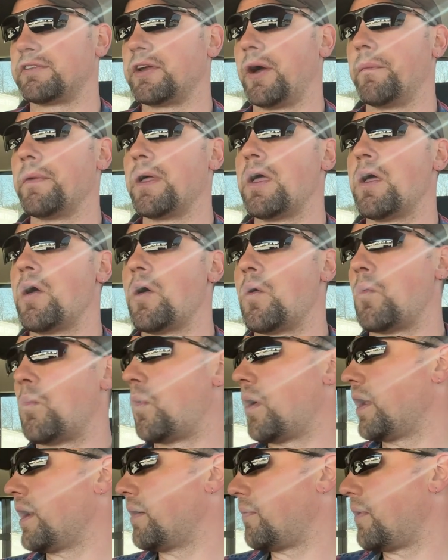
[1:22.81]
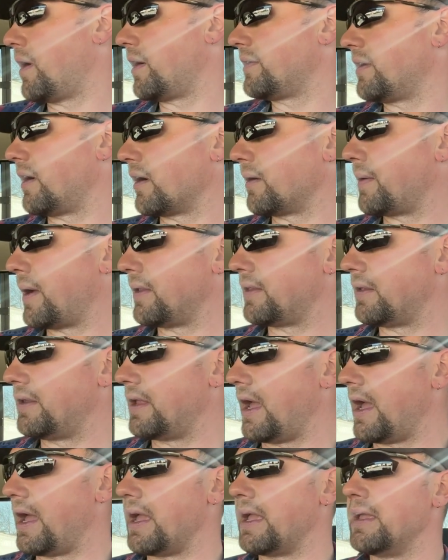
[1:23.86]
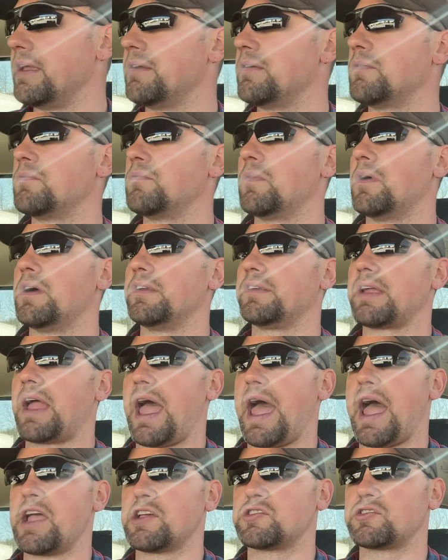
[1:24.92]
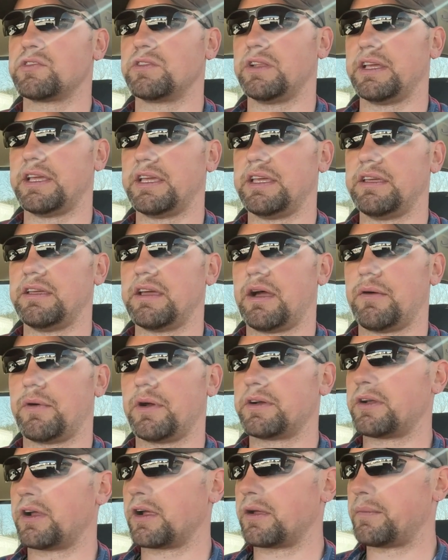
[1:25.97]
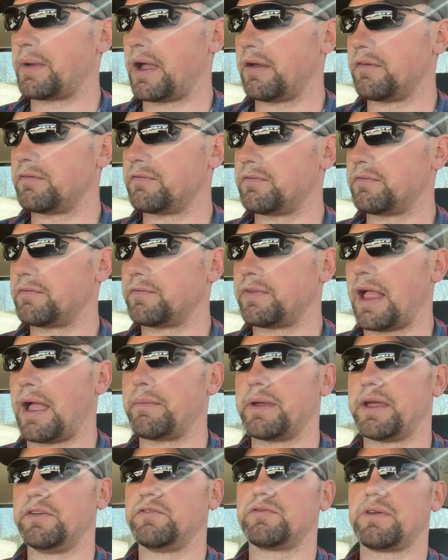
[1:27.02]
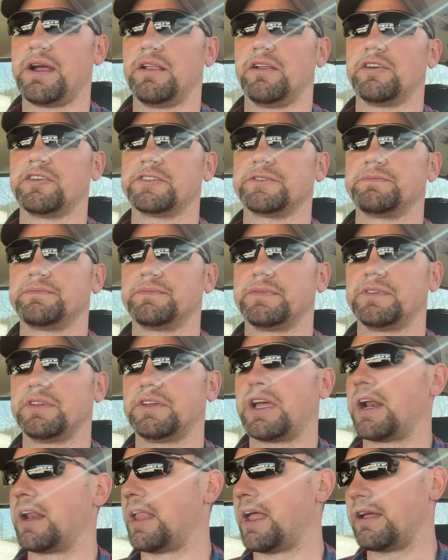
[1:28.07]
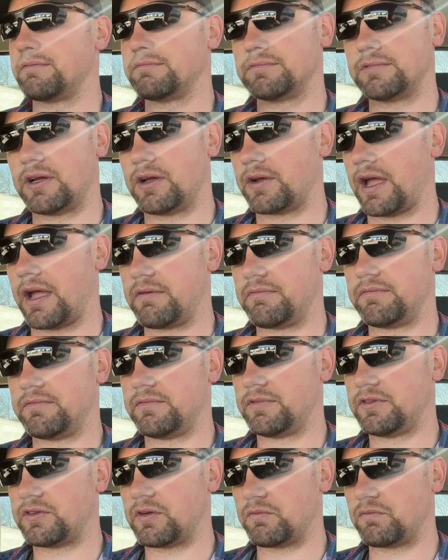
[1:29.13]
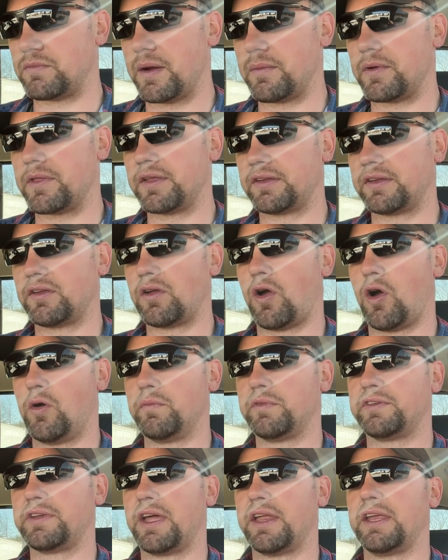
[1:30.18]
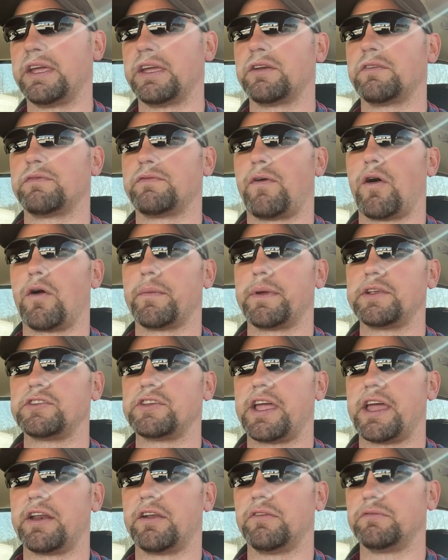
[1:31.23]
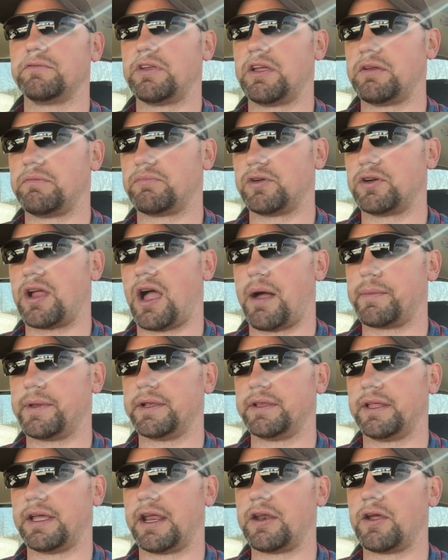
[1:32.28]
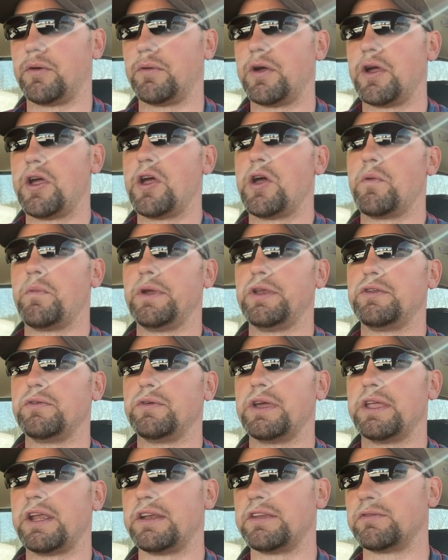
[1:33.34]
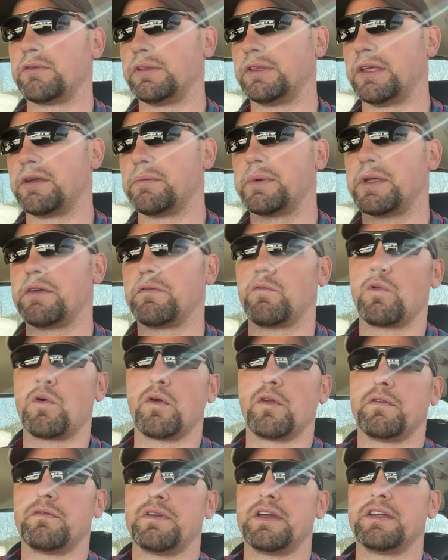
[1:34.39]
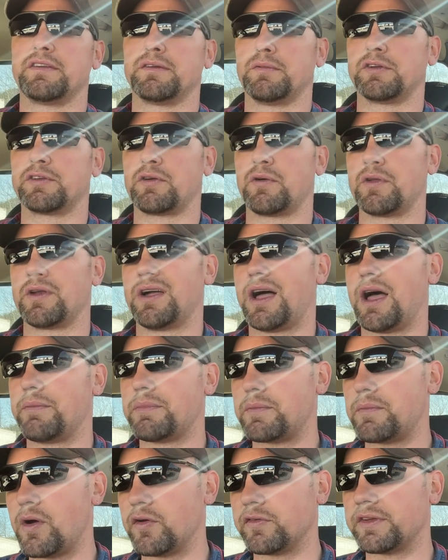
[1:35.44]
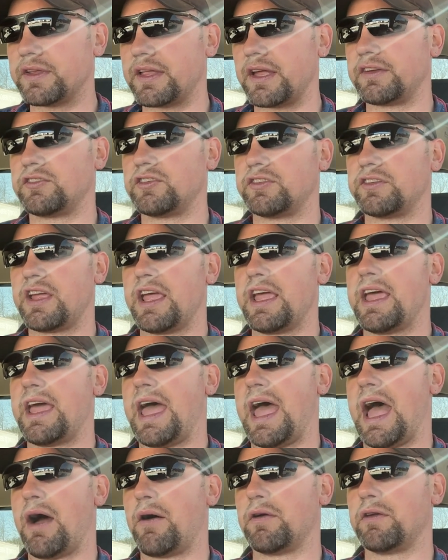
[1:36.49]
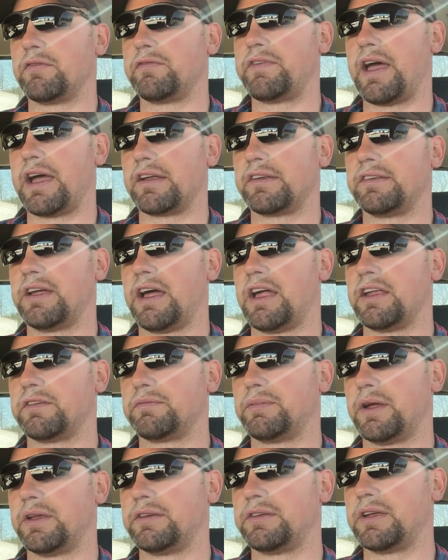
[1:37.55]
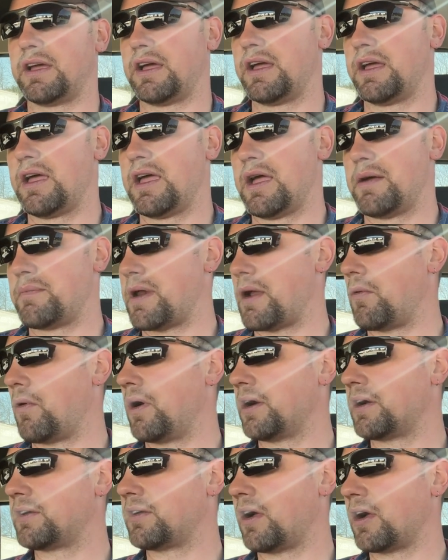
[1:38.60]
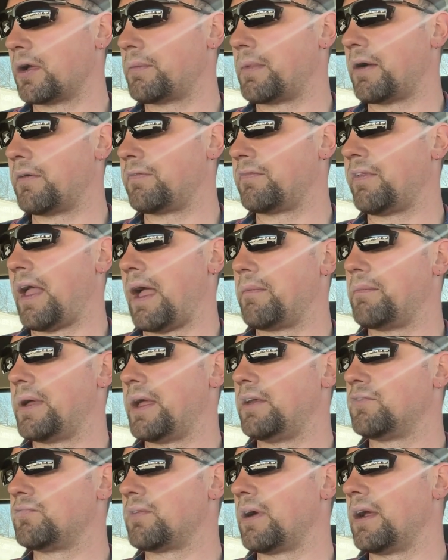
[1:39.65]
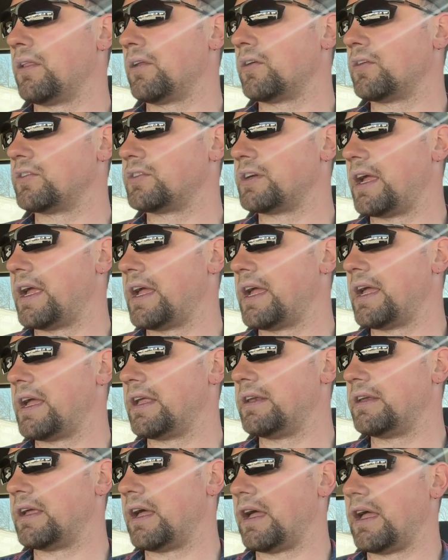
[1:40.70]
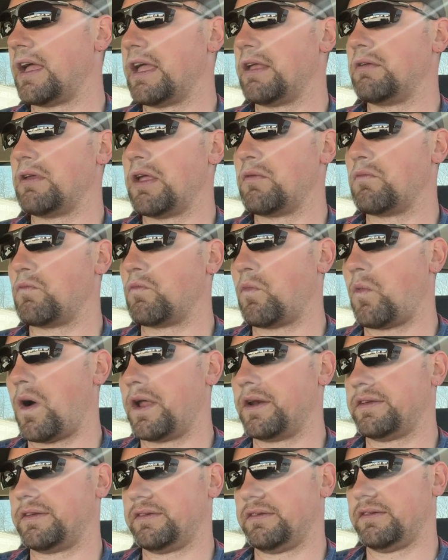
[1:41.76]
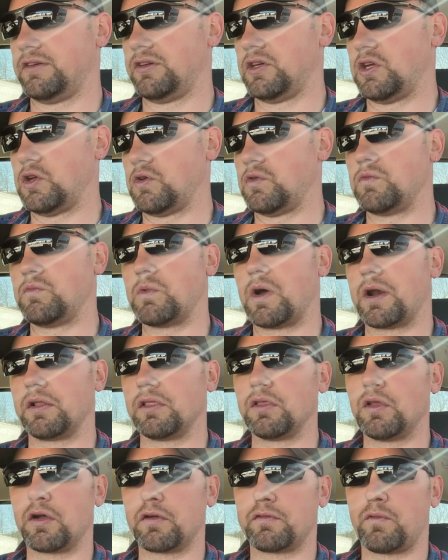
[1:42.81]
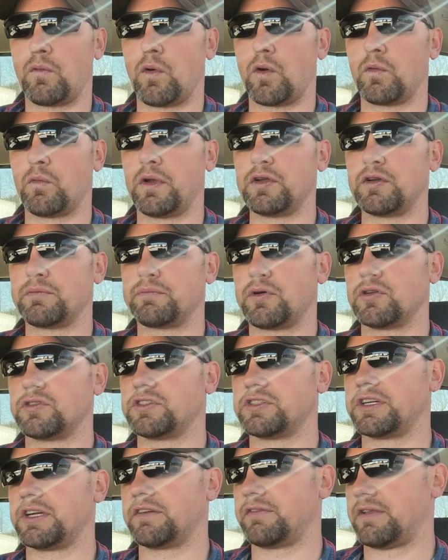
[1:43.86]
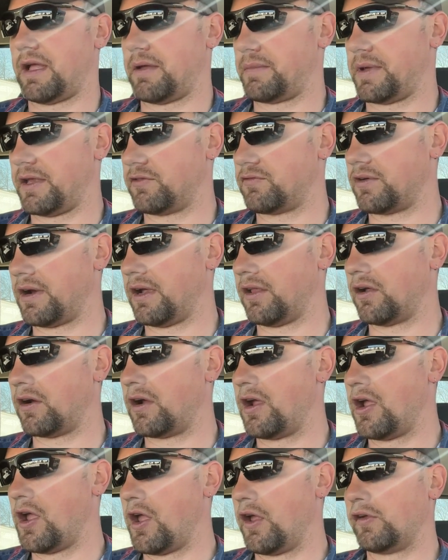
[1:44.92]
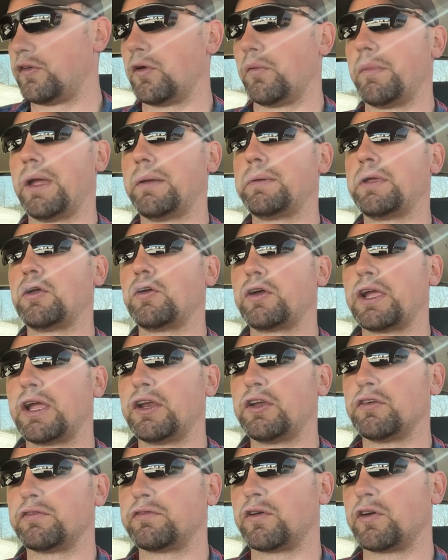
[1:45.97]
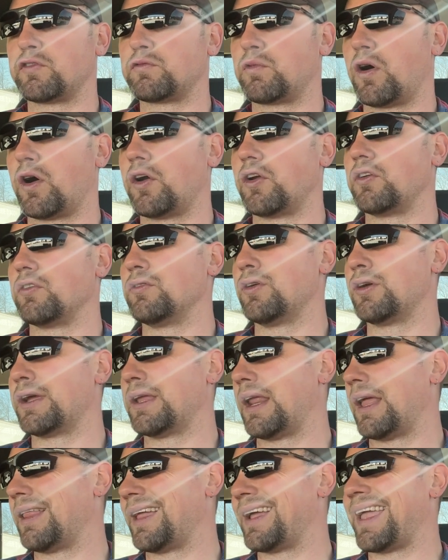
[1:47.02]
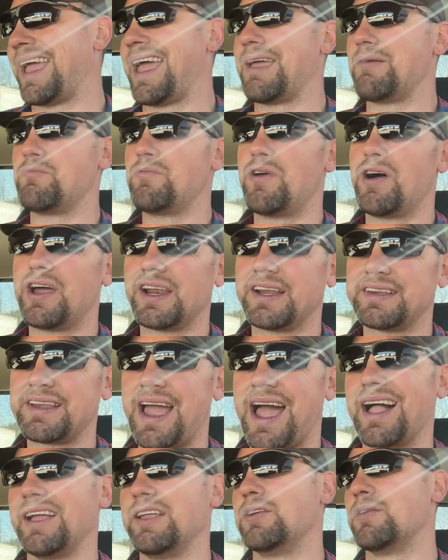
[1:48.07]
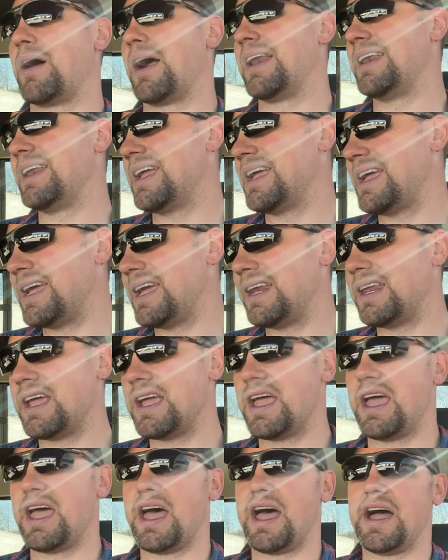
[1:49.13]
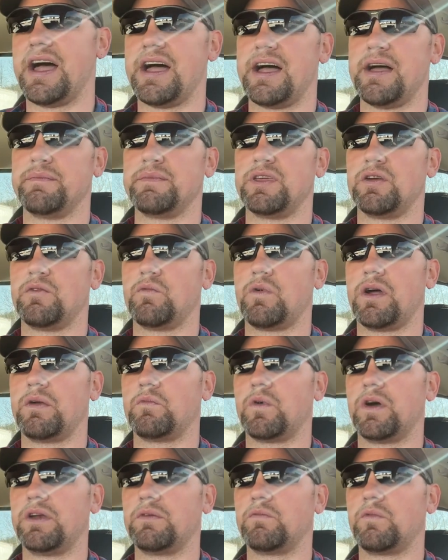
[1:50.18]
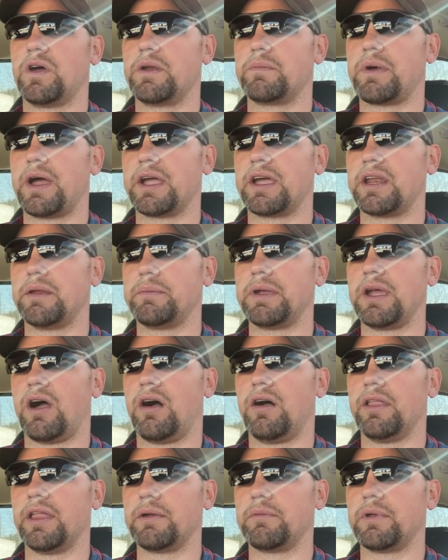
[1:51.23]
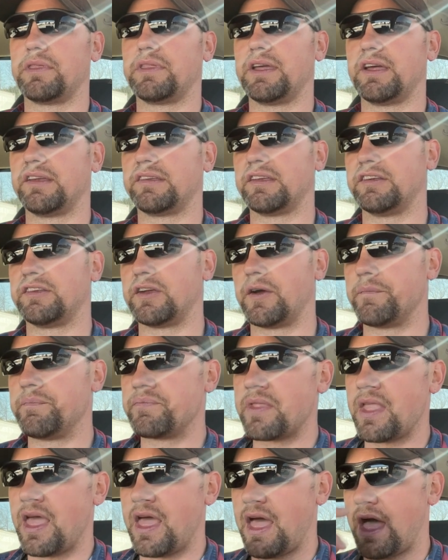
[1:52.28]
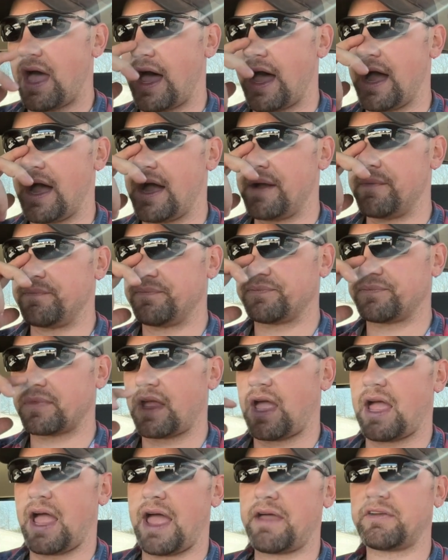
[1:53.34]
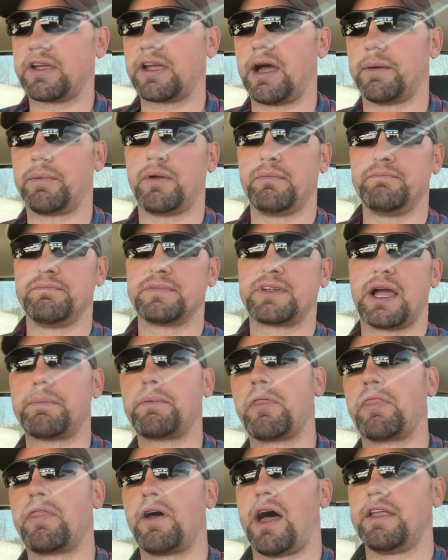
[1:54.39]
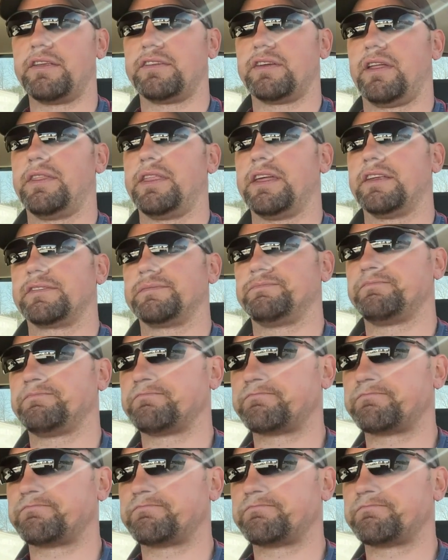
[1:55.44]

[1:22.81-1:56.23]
So what I want to talk about today was actually I want to talk about flatbed trailers. Kind of like, okay, so remember, this is a homesteading and a farming channel predominantly. I know we do get into a little bit of world events and what's going on, but mostly that's just how it affects us. But I wanted to talk about flatbed trailers and what you want to look for when you're purchasing a flatbed trailer. So maybe you're getting your first one, or you're looking at like, hey, what exactly do I need? You know, what am I going to be hauling with this? And so I have a couple thoughts on this.